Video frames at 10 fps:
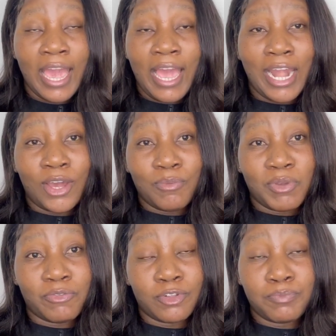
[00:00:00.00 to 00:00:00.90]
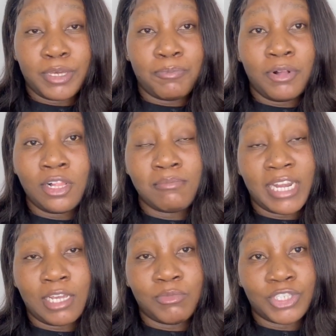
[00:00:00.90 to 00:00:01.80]
Hello, beautiful people.
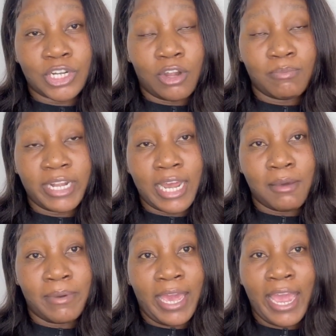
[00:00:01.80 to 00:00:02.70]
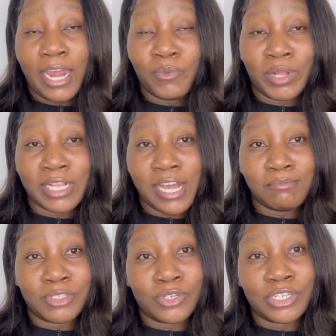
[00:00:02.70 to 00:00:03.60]
My name is Sharon Mutlabe and
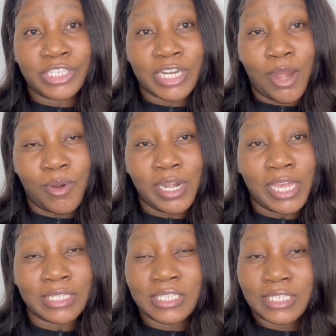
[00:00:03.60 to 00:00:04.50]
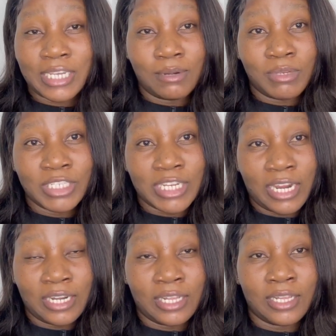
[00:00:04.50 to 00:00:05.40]
welcome to Sharon Entertainment
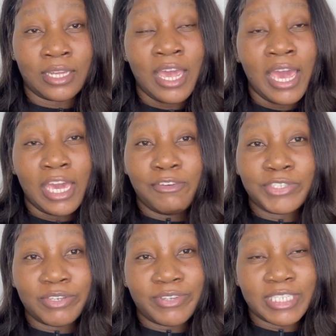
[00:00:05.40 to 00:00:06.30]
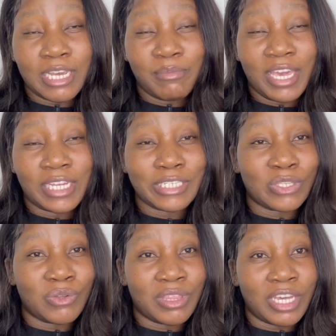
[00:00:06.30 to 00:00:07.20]
Channel. If it's the first time here,
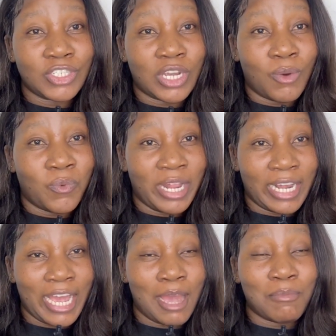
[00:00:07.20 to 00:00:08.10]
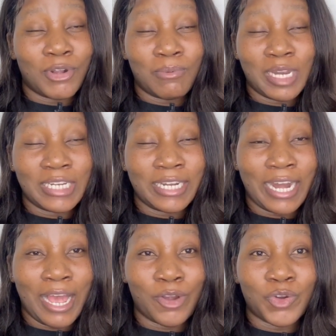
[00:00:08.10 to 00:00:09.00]
just know that you are welcome.
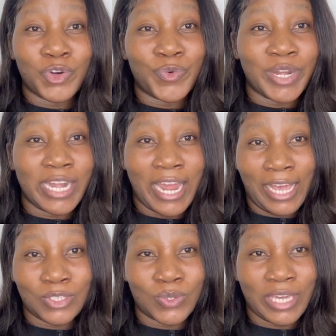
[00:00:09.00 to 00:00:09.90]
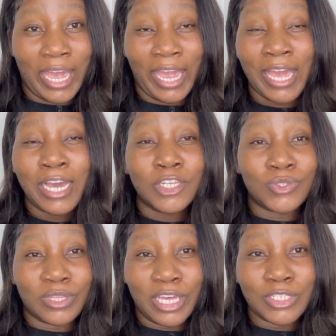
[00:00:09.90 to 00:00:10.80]
Go relax, okay?
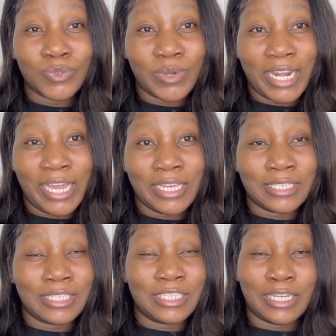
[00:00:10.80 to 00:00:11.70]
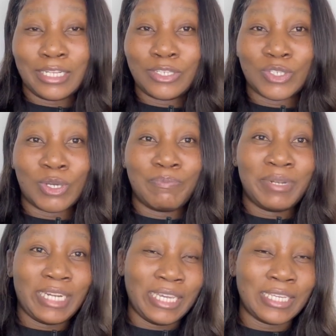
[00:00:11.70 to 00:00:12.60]
Today's weather is chilled, so
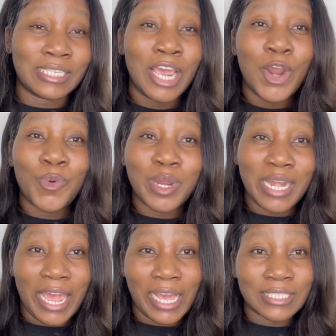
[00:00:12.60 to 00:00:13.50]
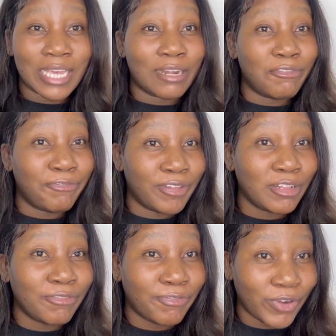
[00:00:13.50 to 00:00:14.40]
please relax and
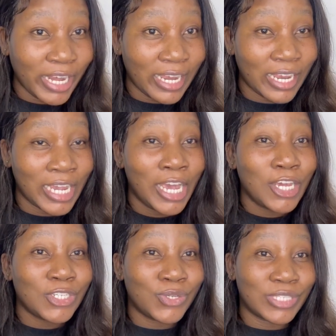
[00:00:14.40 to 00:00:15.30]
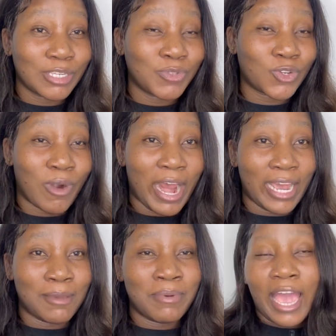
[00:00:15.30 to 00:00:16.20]
feel free to
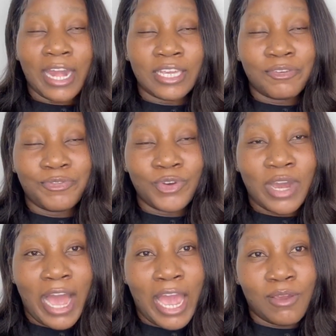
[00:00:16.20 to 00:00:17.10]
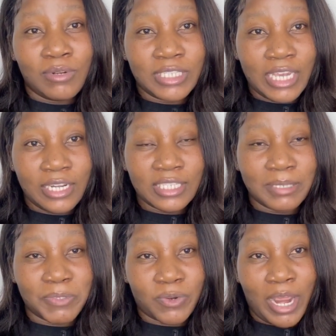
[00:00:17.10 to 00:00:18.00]
subscribe. And if you are a returning
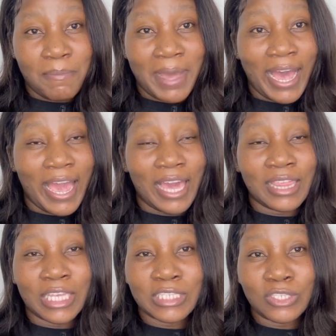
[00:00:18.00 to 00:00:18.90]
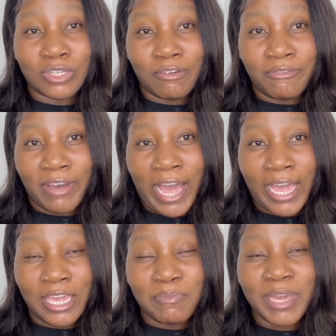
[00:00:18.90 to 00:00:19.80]
subscriber and this is your
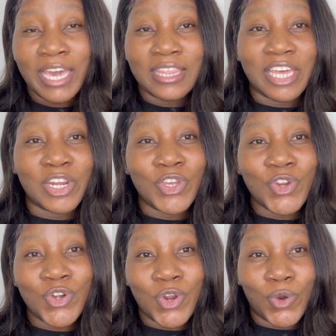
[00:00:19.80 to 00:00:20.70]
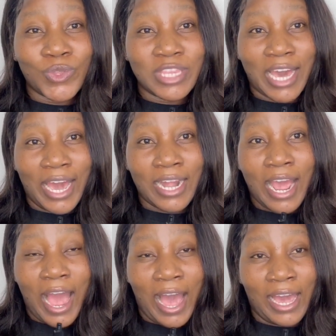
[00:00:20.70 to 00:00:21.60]
vibe, then you know
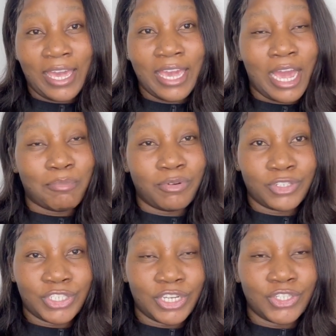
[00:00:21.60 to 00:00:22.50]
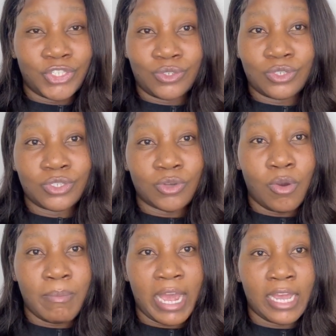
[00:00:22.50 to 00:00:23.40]
that I appreciate you
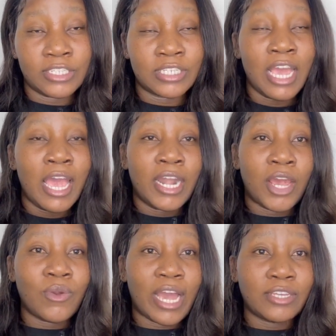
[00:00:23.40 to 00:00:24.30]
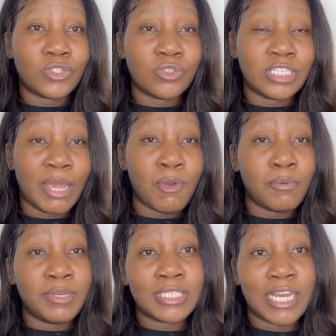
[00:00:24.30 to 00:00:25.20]
so much. Now, you guys, today
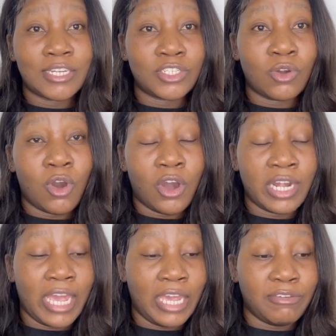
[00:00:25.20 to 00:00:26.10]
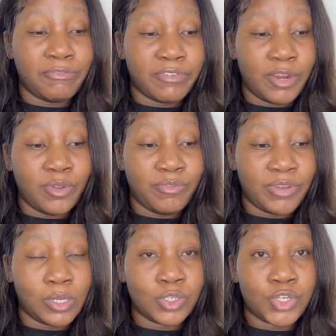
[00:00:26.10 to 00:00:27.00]
we'll be touching on a very,
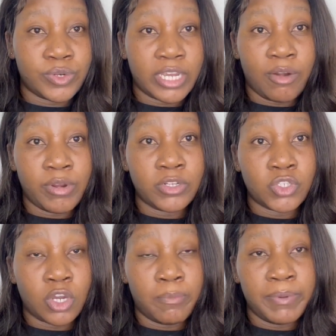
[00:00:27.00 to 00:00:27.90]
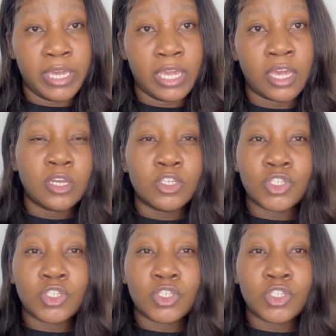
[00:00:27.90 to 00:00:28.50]
very triggering topic.